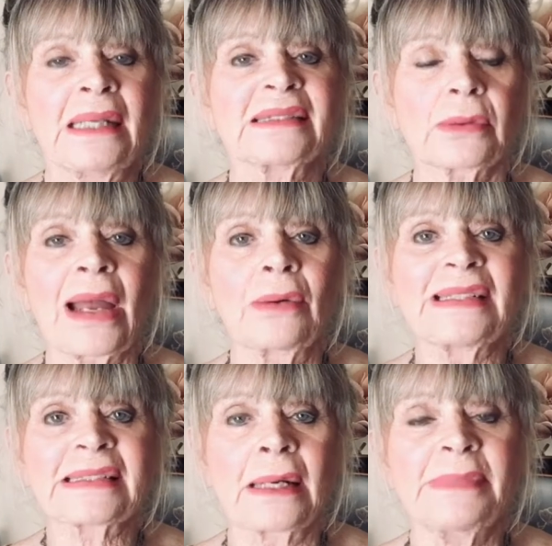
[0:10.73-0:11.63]
so I
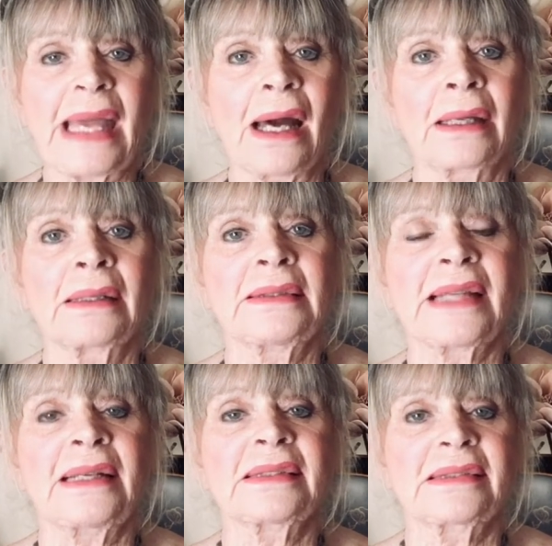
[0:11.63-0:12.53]
always come down
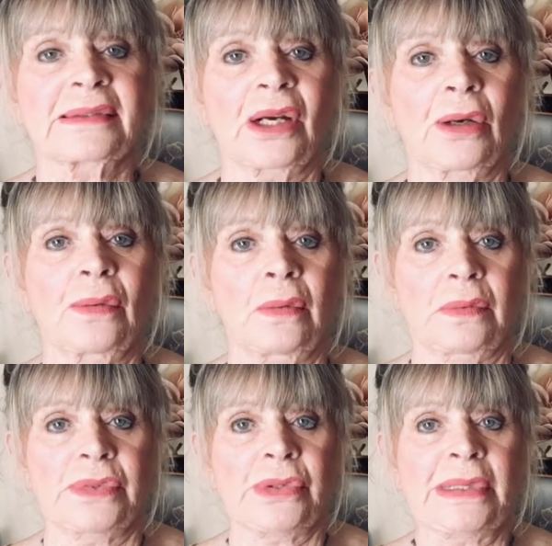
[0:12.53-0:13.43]
and, and start
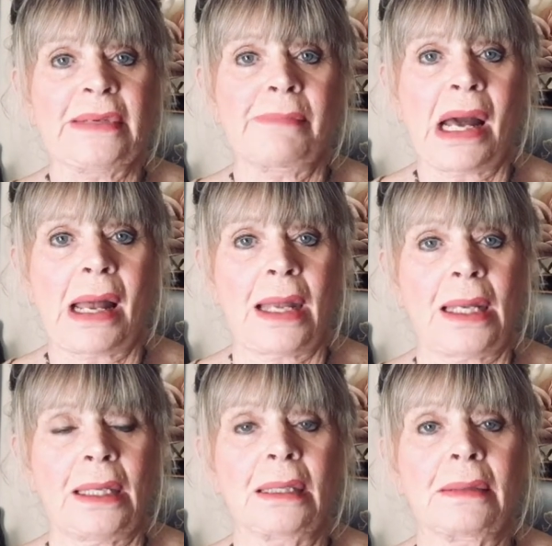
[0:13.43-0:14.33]
doing my,
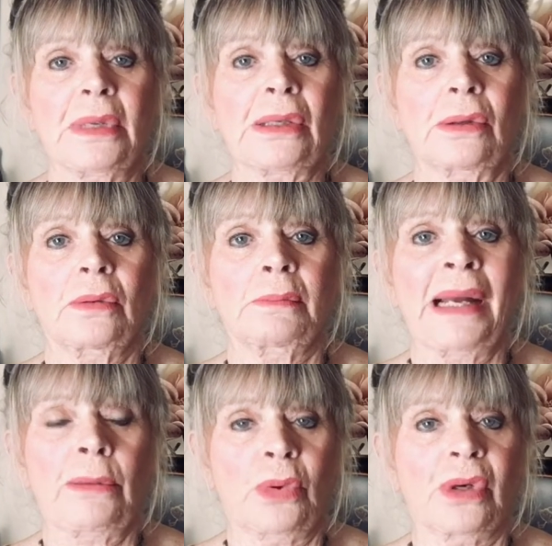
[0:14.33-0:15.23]
you know,
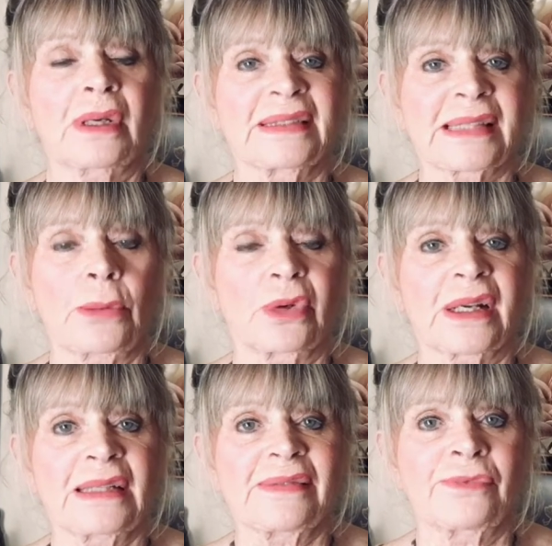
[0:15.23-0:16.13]
my work, because I
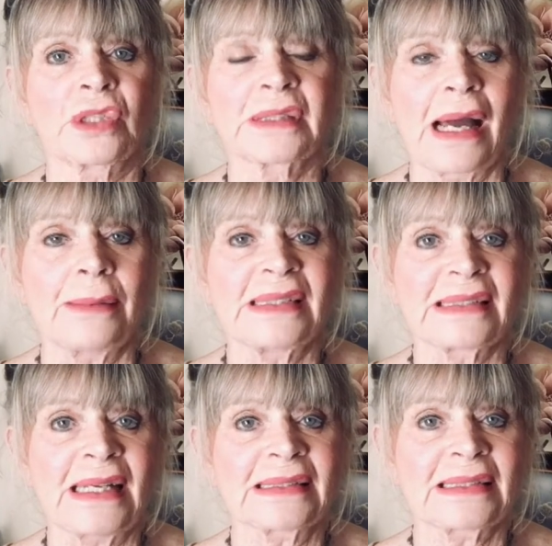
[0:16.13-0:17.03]
work as full time as
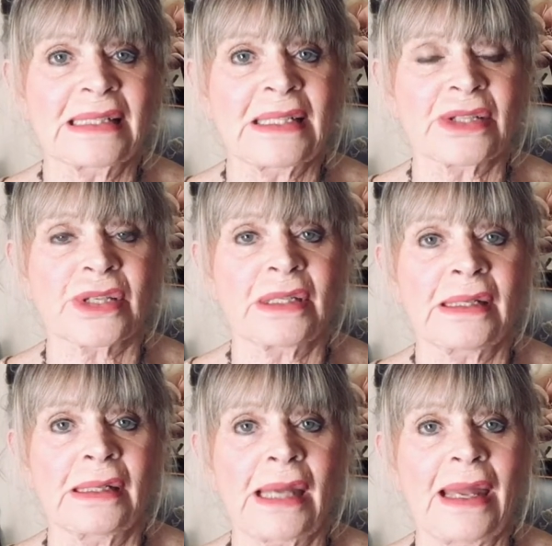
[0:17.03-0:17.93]
an esthetician,
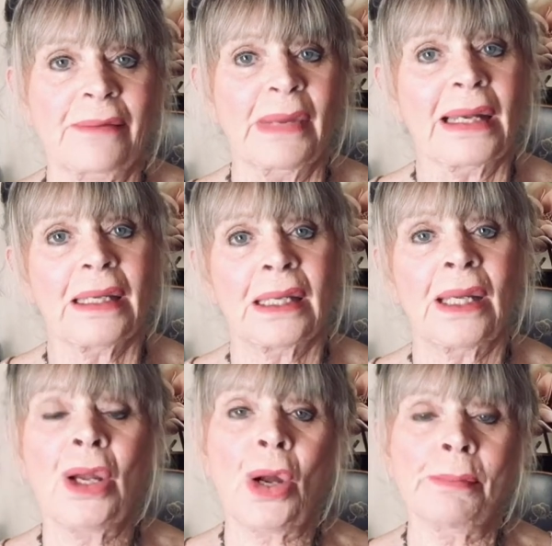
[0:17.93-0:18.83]
and I have my
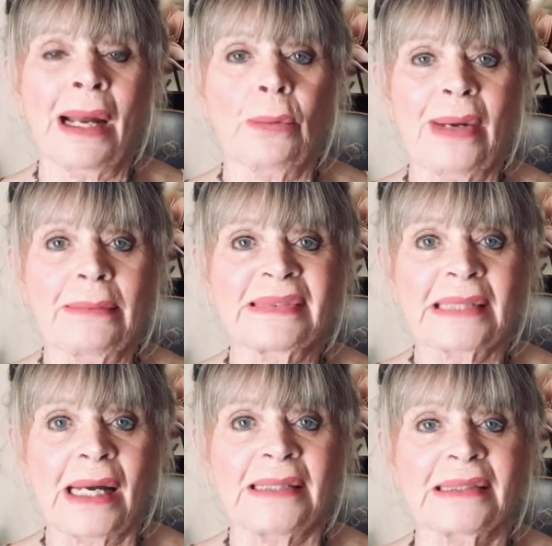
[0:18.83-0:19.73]
my
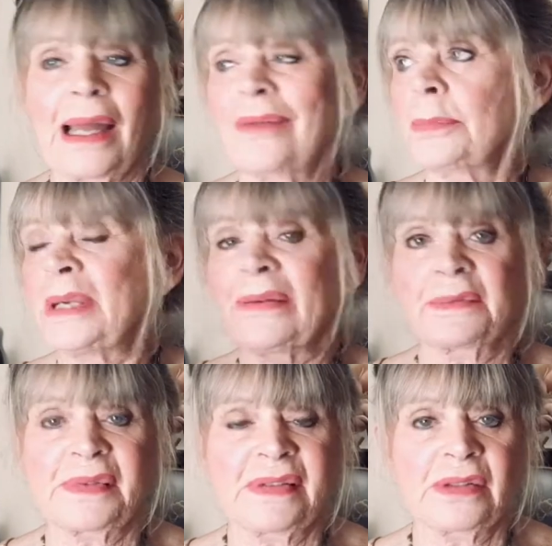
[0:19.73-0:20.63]
websites. I have a big
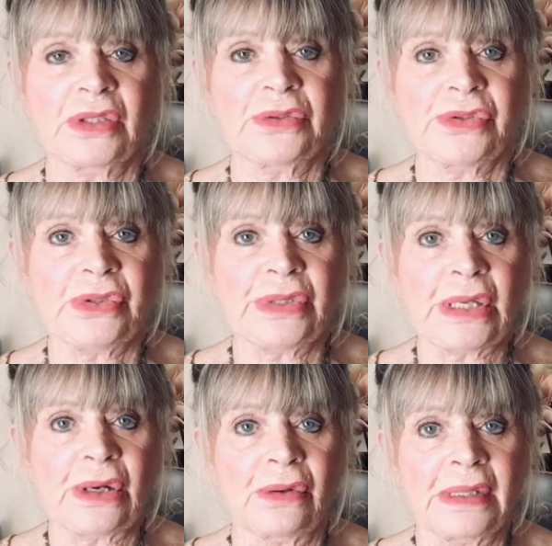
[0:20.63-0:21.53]

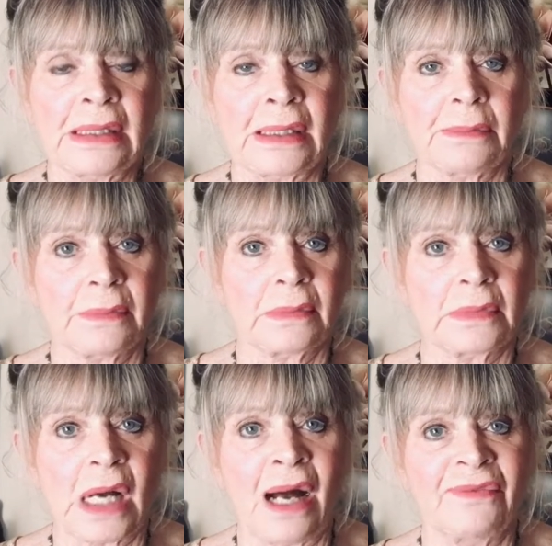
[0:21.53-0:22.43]
studio and an
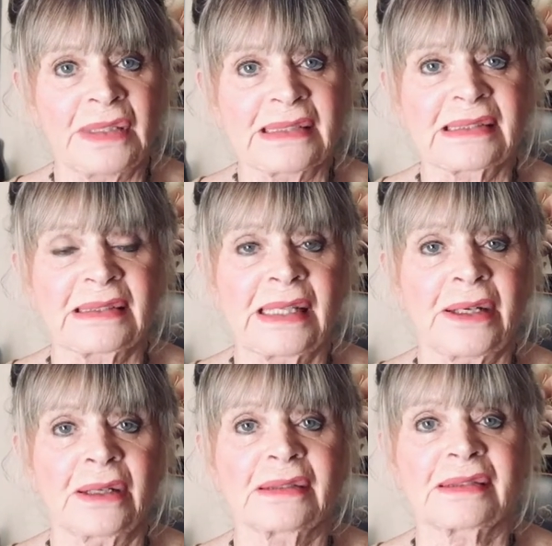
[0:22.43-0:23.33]
office
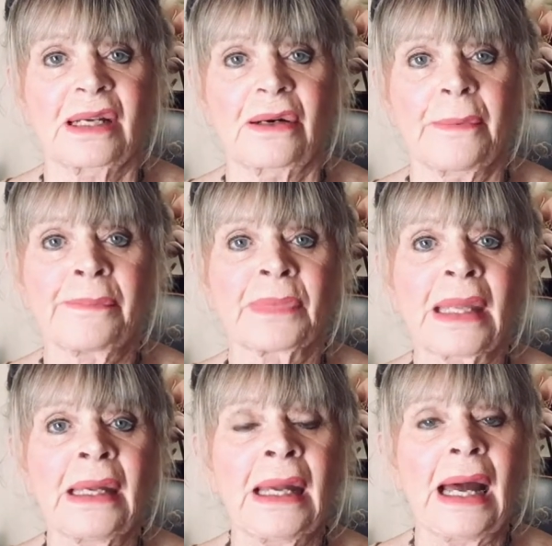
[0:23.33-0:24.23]
here, so.
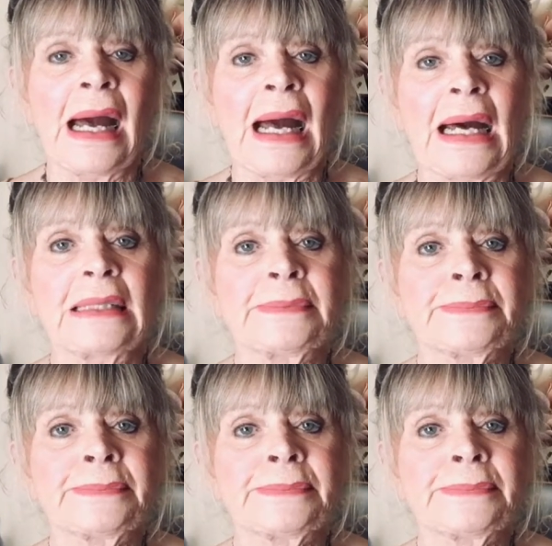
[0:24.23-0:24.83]
Uh,